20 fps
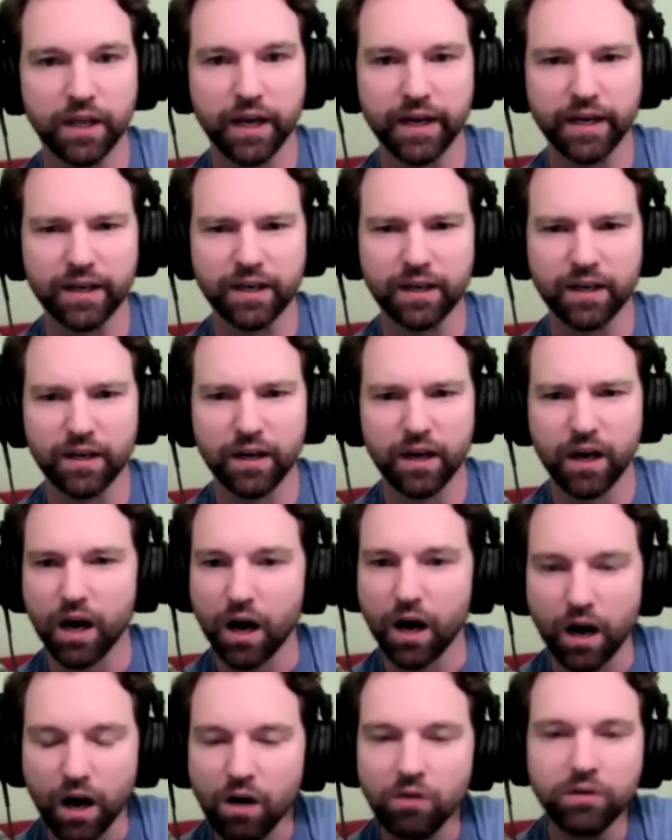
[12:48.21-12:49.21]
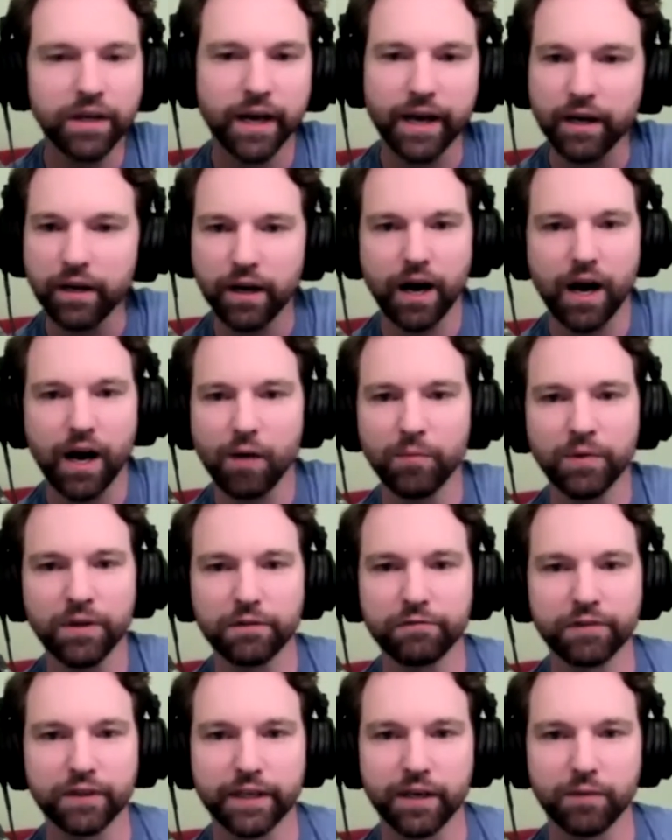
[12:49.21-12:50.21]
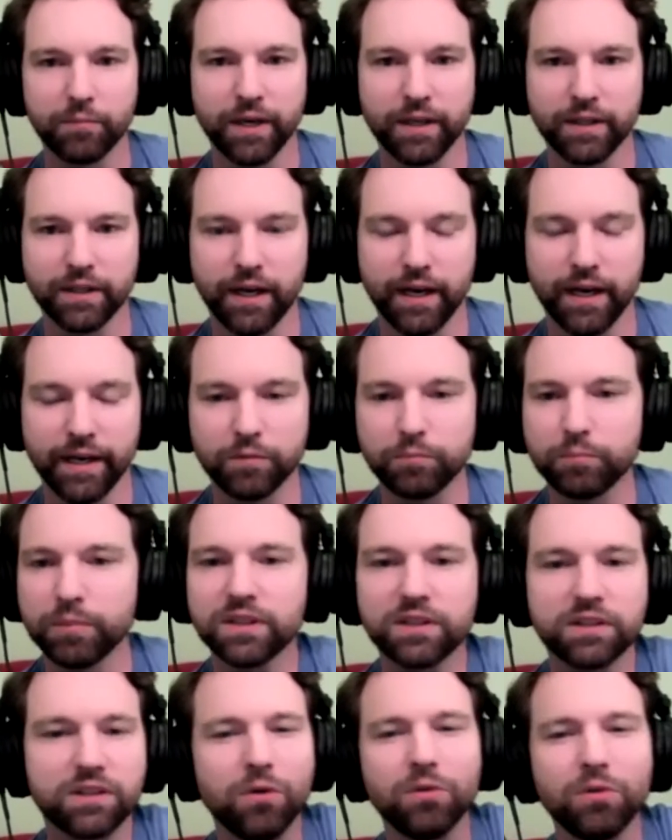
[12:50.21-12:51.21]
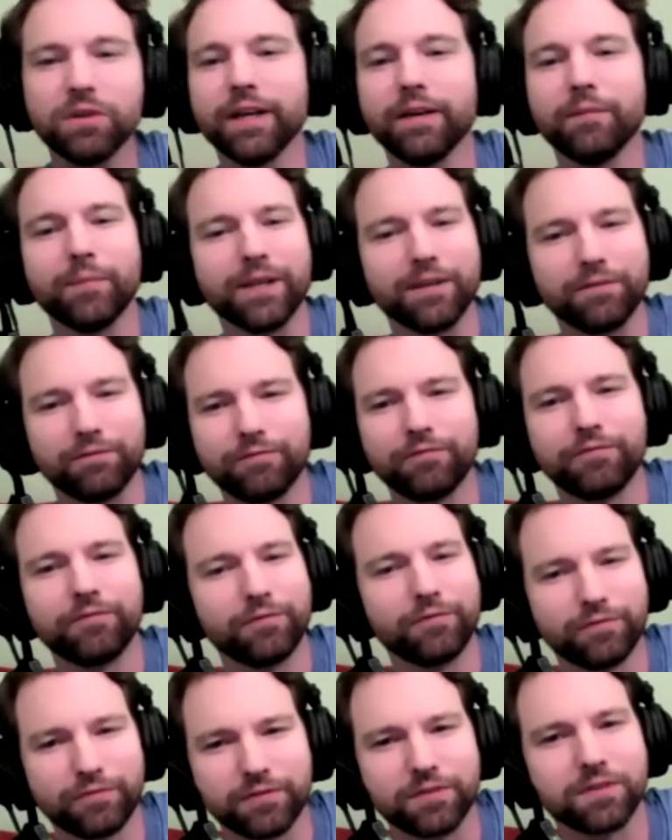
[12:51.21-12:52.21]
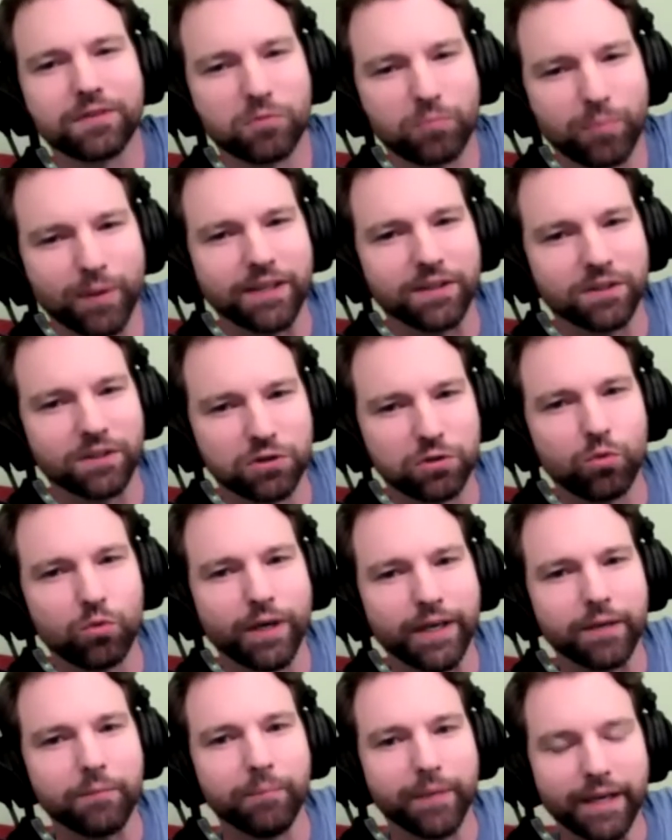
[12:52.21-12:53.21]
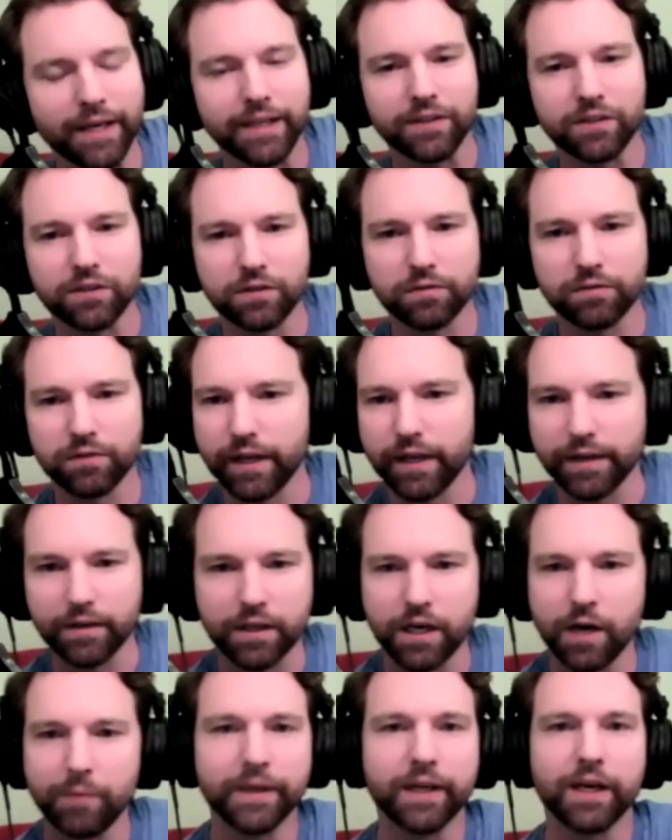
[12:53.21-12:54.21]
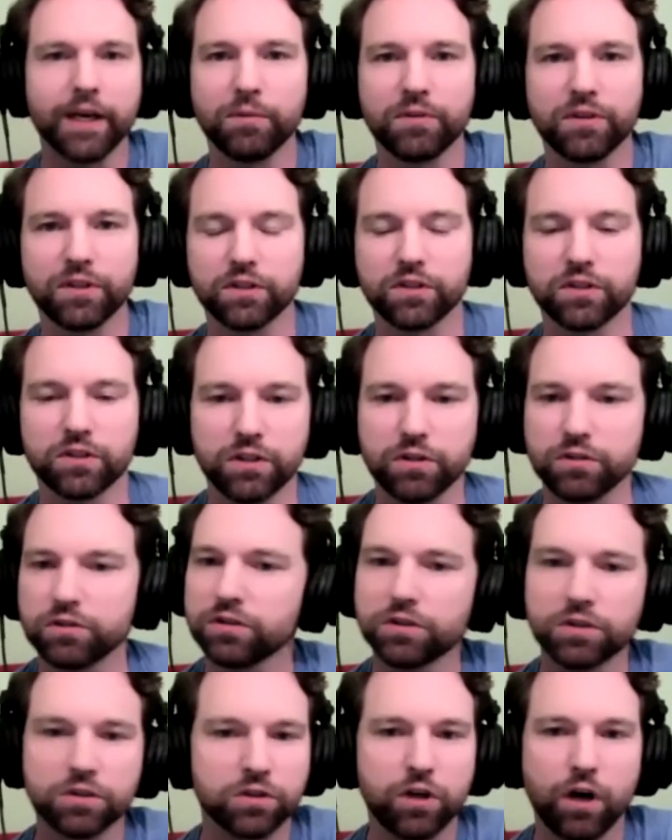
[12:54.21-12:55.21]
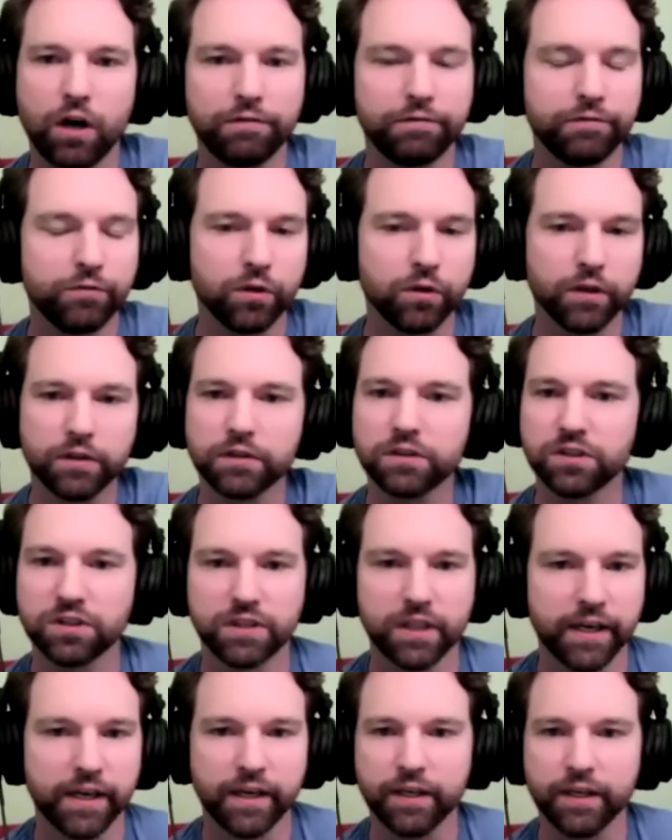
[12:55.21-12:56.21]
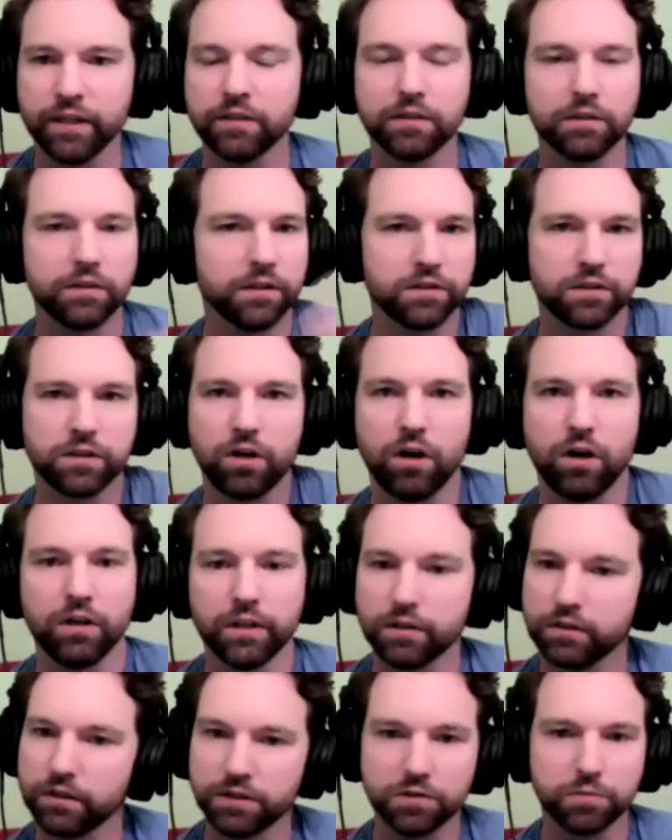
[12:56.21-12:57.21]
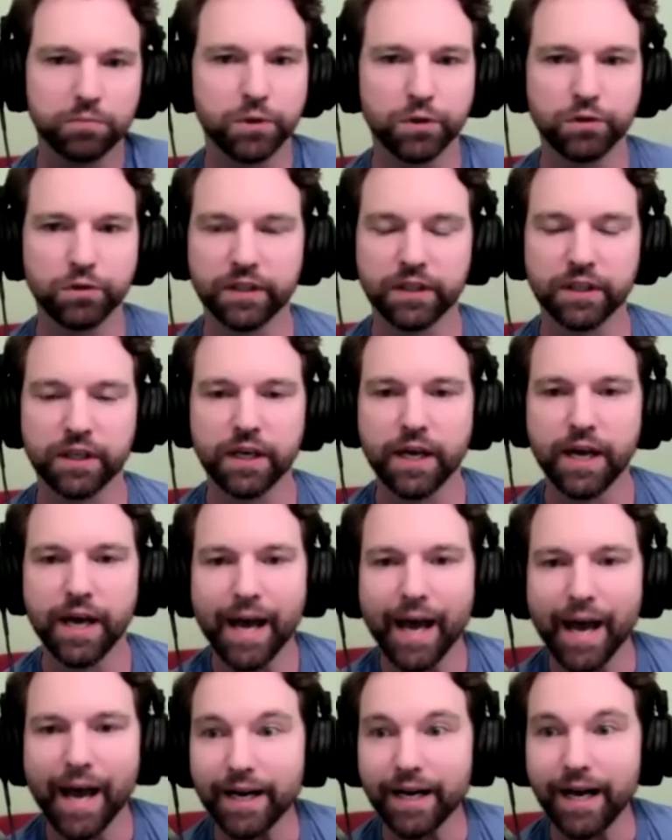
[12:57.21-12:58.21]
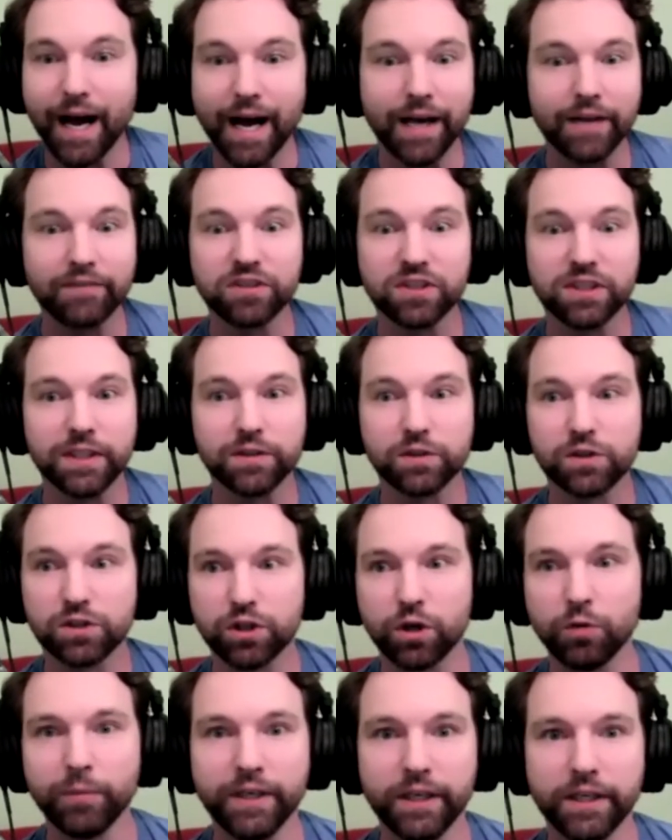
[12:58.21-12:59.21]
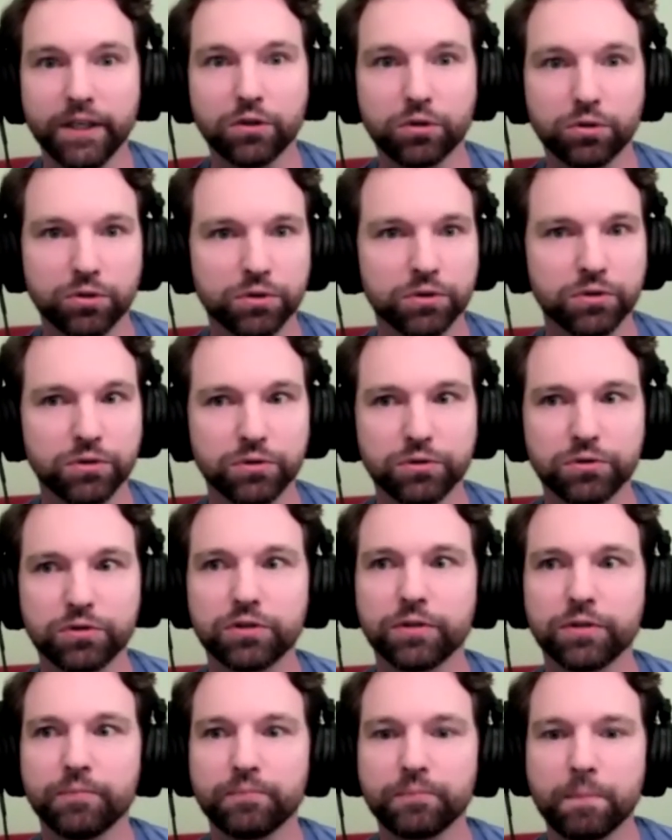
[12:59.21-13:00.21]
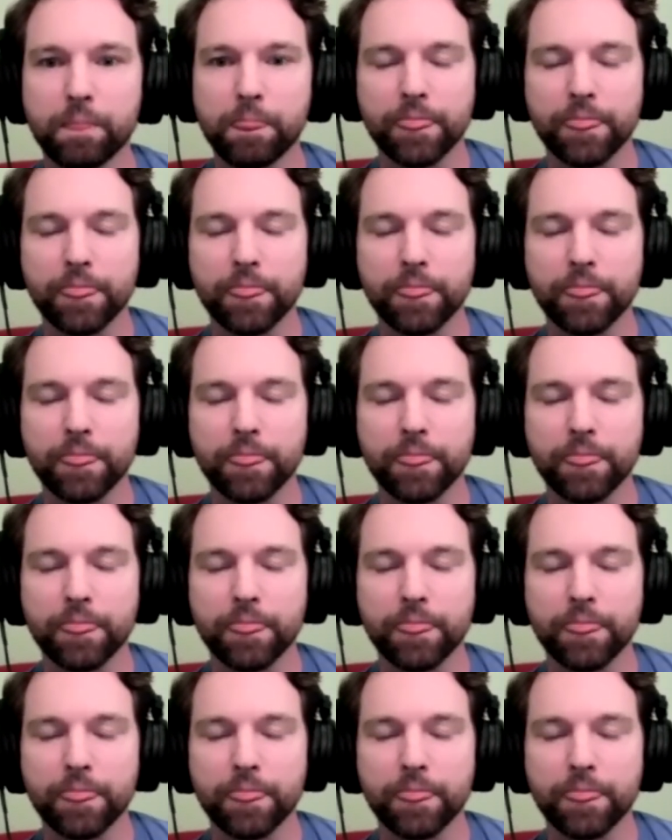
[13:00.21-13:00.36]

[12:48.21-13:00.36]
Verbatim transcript: Like okay, I'm going to forget my line, but don't let me f- spend 20 minutes like coming up with excuses. Just call for it, stay in it, let's call it, let's move it. Yep. And I have seen so many crews.